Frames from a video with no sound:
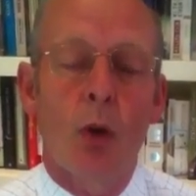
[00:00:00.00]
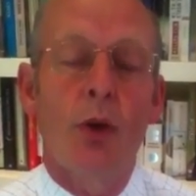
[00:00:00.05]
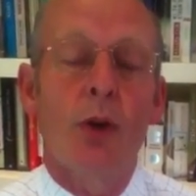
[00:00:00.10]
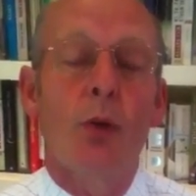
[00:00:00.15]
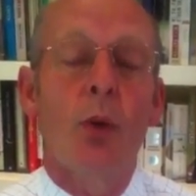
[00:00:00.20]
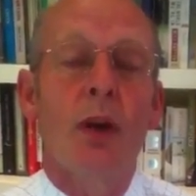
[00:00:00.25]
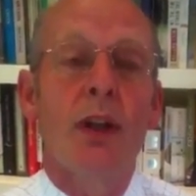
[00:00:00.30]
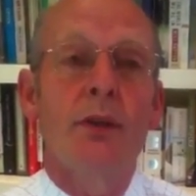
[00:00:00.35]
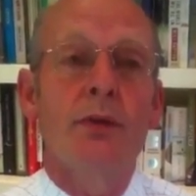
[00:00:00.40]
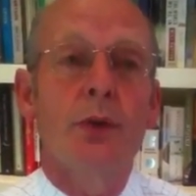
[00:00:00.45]
Well,
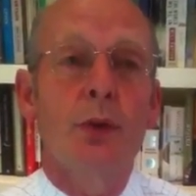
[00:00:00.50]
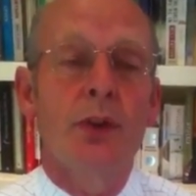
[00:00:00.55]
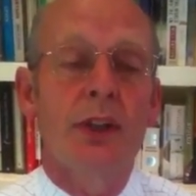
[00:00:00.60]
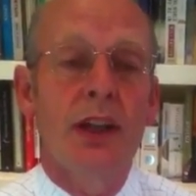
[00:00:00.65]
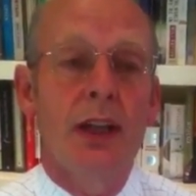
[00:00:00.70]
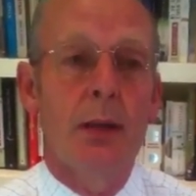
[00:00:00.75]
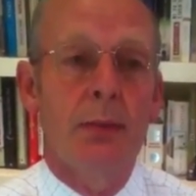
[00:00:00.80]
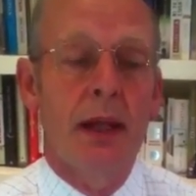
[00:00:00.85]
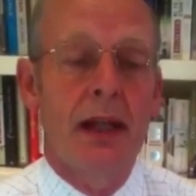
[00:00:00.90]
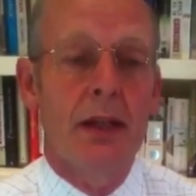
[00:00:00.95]
the wonderful
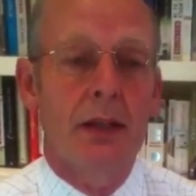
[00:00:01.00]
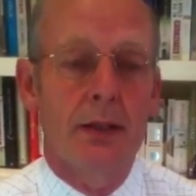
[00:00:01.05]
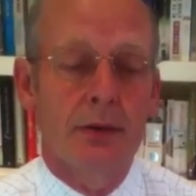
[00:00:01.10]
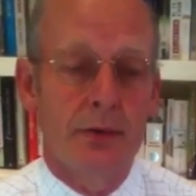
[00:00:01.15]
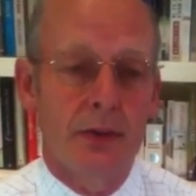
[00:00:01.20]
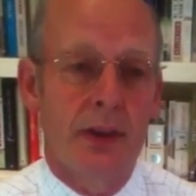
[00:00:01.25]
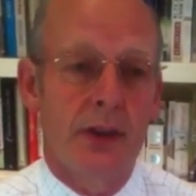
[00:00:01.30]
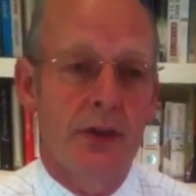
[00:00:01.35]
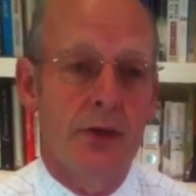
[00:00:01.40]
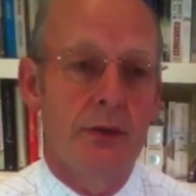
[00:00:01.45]
thing about
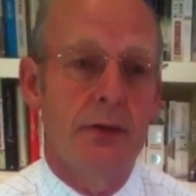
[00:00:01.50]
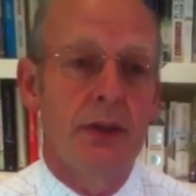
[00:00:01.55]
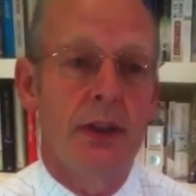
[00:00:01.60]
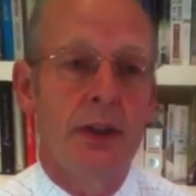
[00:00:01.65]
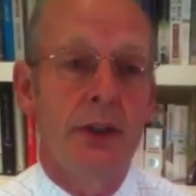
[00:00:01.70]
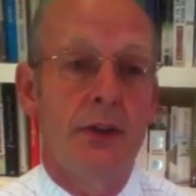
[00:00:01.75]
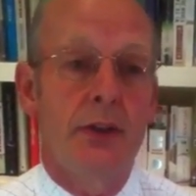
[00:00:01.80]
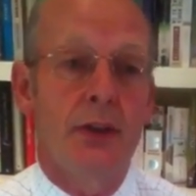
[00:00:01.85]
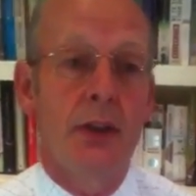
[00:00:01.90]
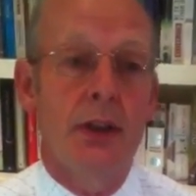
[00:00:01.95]
the festival
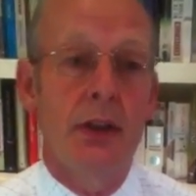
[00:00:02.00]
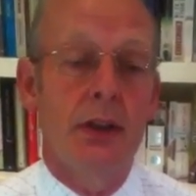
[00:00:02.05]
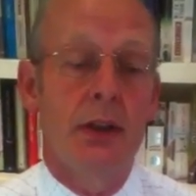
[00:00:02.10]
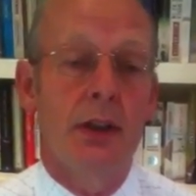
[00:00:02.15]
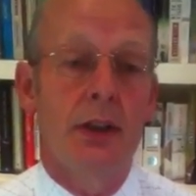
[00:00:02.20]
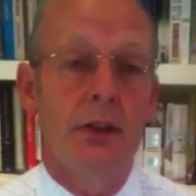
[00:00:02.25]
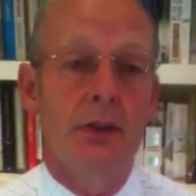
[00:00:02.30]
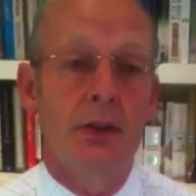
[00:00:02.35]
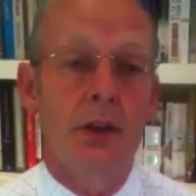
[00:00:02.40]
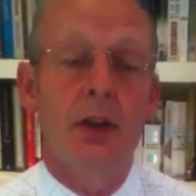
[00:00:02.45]
is that
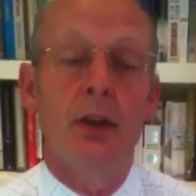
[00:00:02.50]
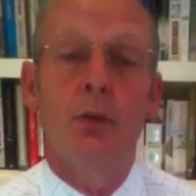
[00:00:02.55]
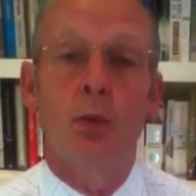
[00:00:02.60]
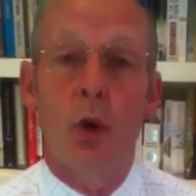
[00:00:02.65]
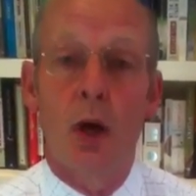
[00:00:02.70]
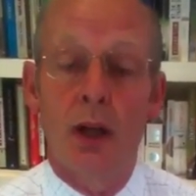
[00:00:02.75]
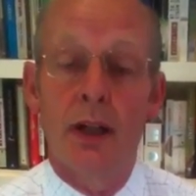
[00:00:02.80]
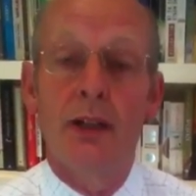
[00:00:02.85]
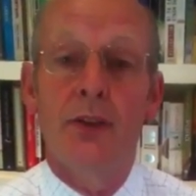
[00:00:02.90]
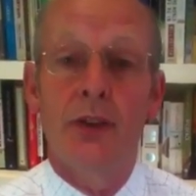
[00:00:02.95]

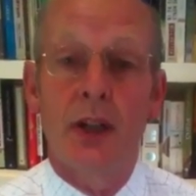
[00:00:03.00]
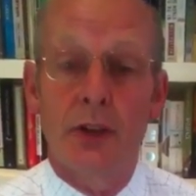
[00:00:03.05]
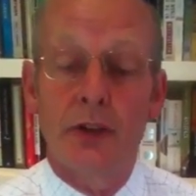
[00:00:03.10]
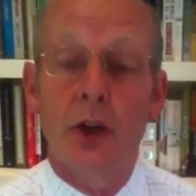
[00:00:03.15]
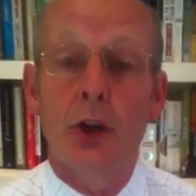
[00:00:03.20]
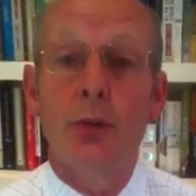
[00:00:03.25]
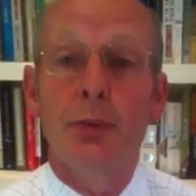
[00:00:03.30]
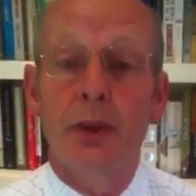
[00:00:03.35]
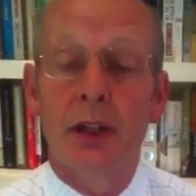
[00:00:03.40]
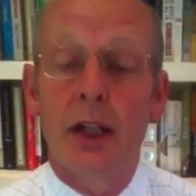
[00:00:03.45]
while it
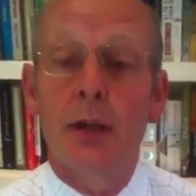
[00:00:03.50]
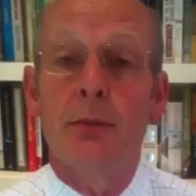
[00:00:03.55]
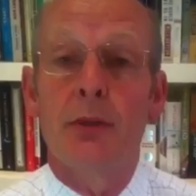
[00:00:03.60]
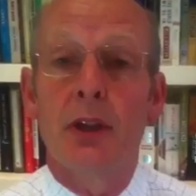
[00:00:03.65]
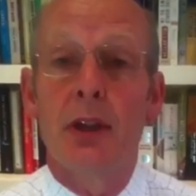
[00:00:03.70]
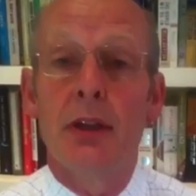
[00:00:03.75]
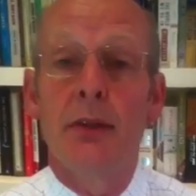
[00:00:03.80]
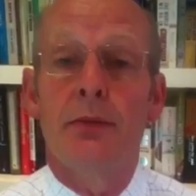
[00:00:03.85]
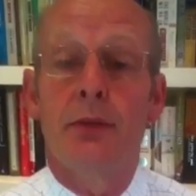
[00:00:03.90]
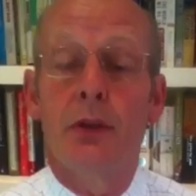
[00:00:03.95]
does open
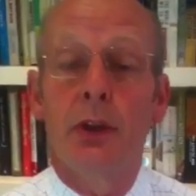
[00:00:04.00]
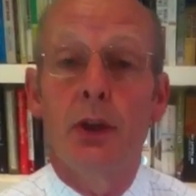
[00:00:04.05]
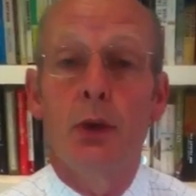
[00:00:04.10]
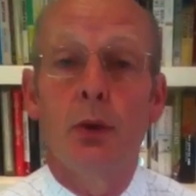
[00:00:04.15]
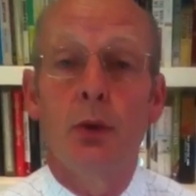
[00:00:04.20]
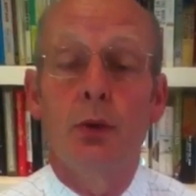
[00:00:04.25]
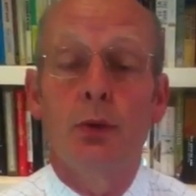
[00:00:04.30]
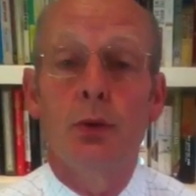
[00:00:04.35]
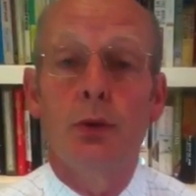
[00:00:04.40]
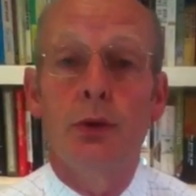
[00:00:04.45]
up the livery
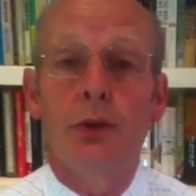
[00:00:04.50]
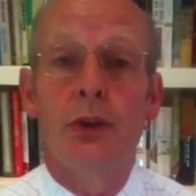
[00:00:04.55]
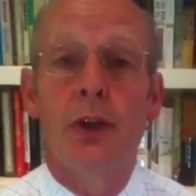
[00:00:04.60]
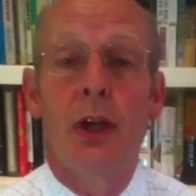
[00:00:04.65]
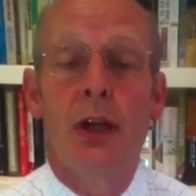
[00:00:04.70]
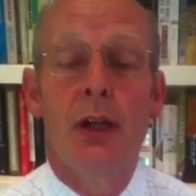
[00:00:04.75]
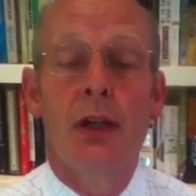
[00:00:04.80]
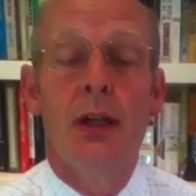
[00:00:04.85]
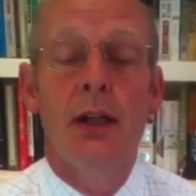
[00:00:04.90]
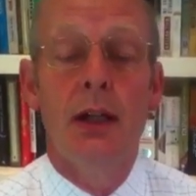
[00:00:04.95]
halls
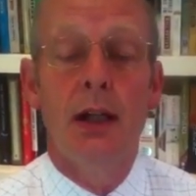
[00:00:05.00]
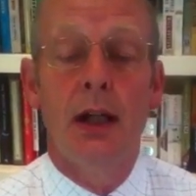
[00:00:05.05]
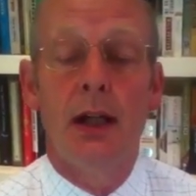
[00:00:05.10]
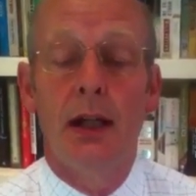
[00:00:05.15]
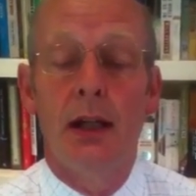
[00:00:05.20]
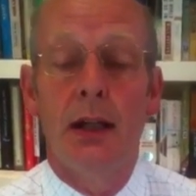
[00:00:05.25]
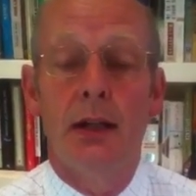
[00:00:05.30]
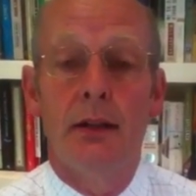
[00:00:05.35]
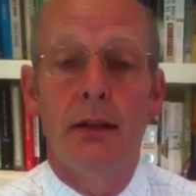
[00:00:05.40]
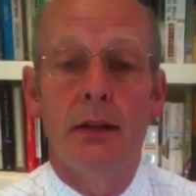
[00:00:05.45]

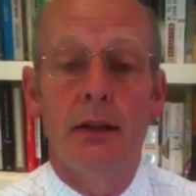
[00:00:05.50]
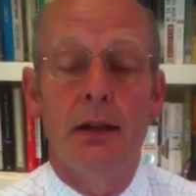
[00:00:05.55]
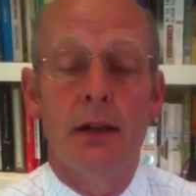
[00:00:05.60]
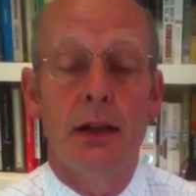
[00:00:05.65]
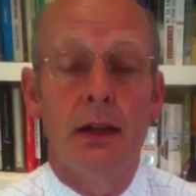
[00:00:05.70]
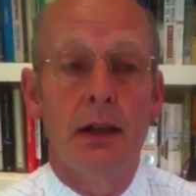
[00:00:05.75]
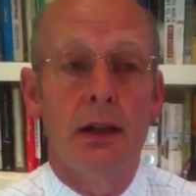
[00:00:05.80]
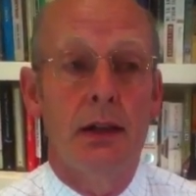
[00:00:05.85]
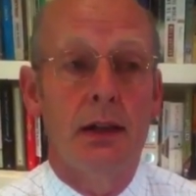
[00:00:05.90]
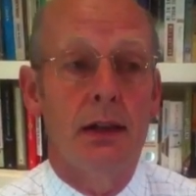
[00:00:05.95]
and
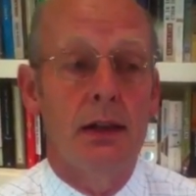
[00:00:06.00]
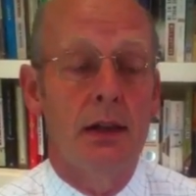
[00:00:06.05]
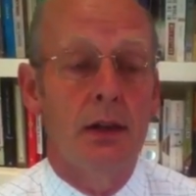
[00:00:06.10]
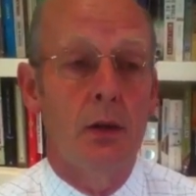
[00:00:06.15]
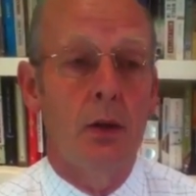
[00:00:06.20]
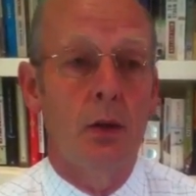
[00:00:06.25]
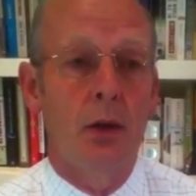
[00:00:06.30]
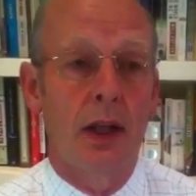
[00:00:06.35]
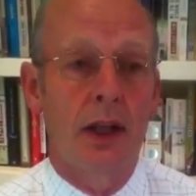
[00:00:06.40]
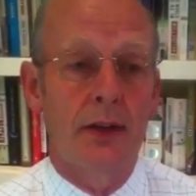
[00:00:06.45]

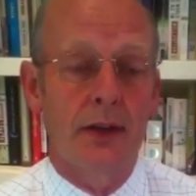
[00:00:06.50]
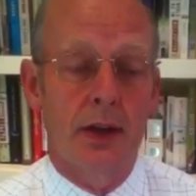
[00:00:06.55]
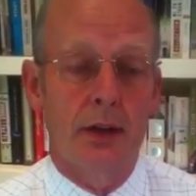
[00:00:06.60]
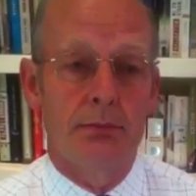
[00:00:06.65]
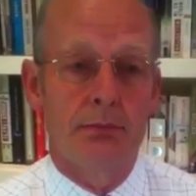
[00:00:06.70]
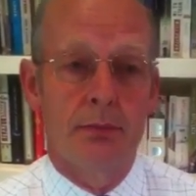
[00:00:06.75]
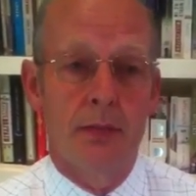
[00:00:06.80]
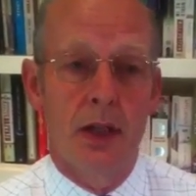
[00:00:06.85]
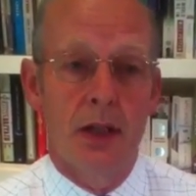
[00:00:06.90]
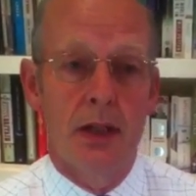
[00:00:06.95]
all
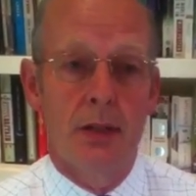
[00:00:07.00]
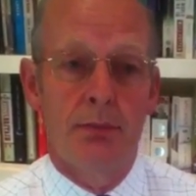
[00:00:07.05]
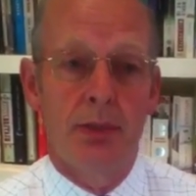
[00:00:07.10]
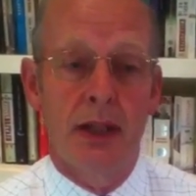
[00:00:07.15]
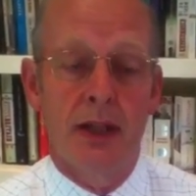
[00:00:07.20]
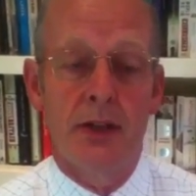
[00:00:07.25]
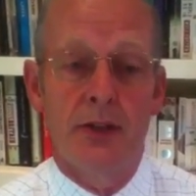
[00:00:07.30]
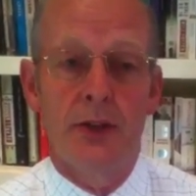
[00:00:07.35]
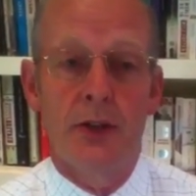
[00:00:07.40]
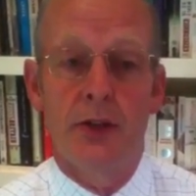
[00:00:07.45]
other
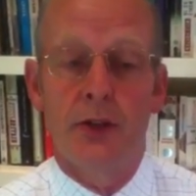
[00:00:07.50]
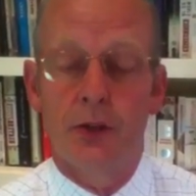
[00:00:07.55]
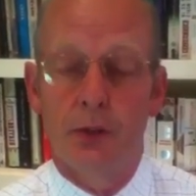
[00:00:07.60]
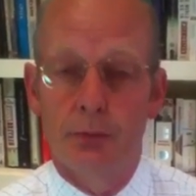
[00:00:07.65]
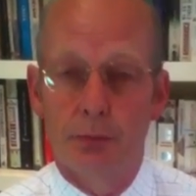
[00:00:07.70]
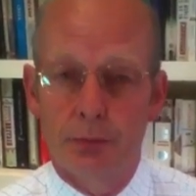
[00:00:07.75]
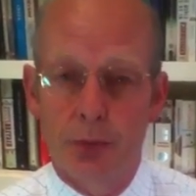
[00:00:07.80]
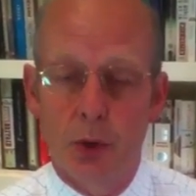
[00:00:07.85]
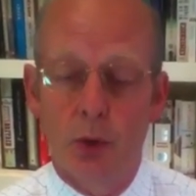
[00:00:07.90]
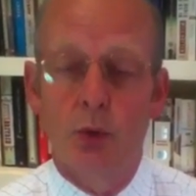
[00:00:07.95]
places,
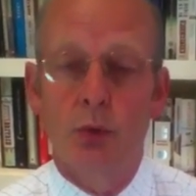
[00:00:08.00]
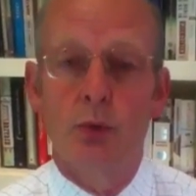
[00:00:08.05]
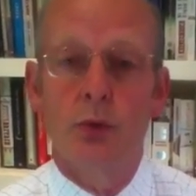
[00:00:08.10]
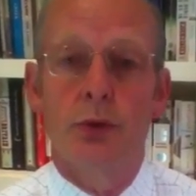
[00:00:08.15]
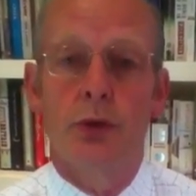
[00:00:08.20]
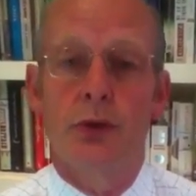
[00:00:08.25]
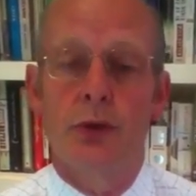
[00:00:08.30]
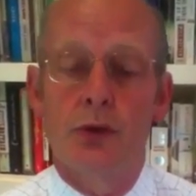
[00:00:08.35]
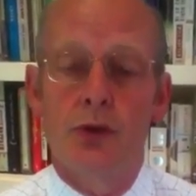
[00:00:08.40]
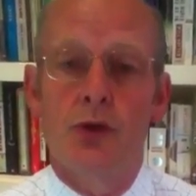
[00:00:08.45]
St
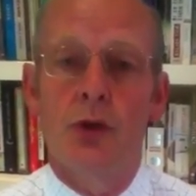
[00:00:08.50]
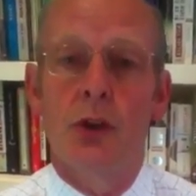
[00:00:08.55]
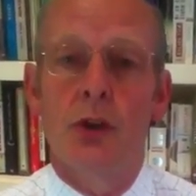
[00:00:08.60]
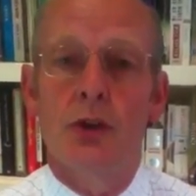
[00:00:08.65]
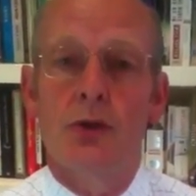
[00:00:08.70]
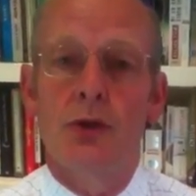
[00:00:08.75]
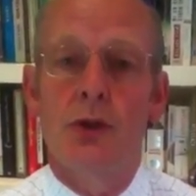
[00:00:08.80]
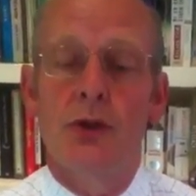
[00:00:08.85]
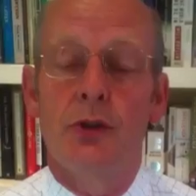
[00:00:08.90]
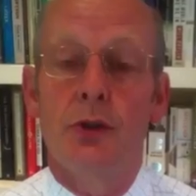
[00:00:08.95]
Paul's, the
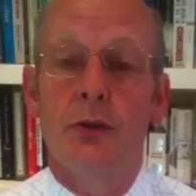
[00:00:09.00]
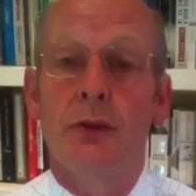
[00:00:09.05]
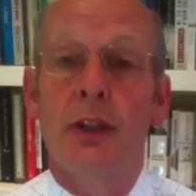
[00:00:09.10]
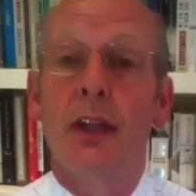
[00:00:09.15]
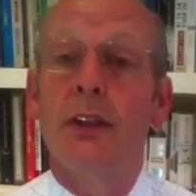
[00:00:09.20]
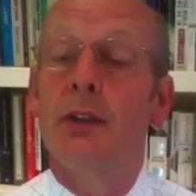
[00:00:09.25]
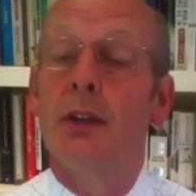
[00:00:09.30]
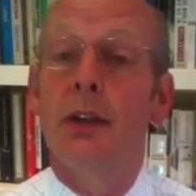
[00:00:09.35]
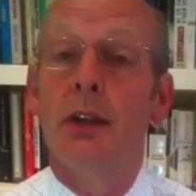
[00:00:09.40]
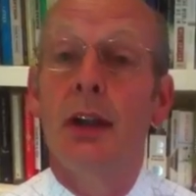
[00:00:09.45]
churches of
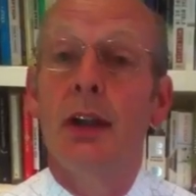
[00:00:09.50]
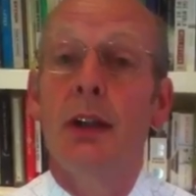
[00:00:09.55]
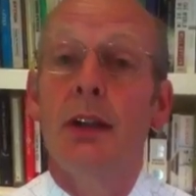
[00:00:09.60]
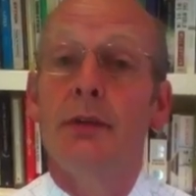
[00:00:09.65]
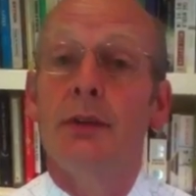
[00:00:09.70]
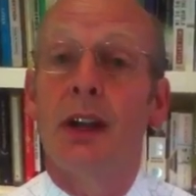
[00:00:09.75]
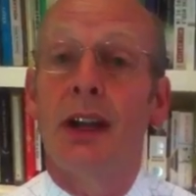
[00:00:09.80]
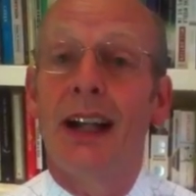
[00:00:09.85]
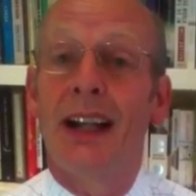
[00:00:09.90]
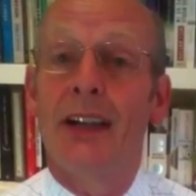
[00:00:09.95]
London,
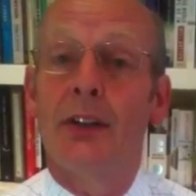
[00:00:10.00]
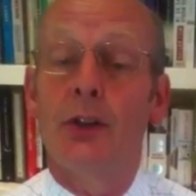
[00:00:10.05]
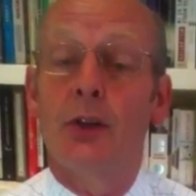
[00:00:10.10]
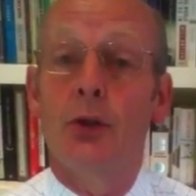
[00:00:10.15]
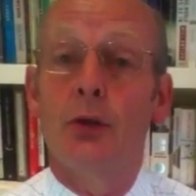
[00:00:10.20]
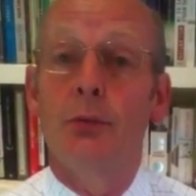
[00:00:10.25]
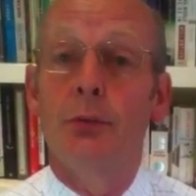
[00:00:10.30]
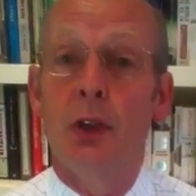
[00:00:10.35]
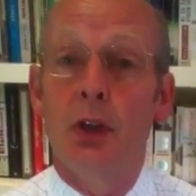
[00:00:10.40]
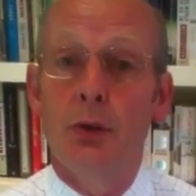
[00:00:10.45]
for
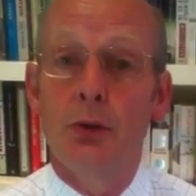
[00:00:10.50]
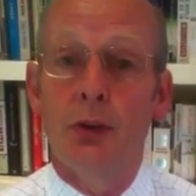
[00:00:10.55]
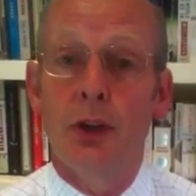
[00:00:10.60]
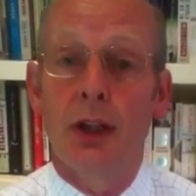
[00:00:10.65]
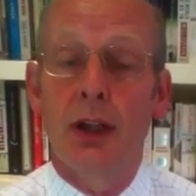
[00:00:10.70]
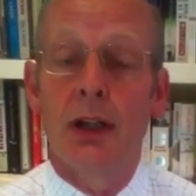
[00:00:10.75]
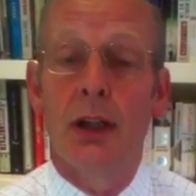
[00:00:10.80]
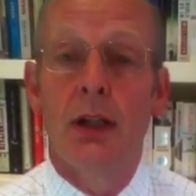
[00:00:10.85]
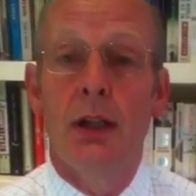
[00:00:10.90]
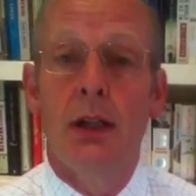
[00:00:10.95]
classical
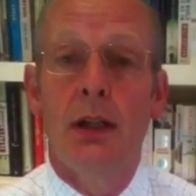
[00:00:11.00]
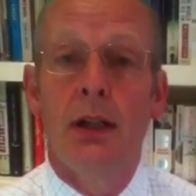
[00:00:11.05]
music,